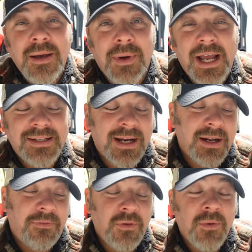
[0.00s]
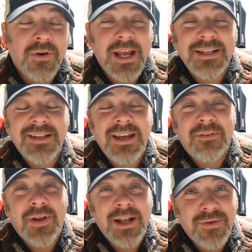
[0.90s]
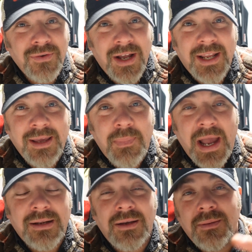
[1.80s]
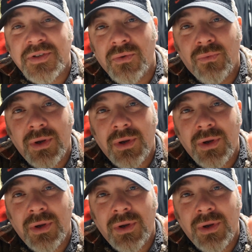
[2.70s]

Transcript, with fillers: But guys, I got a few more days left. I do got to get packed up, so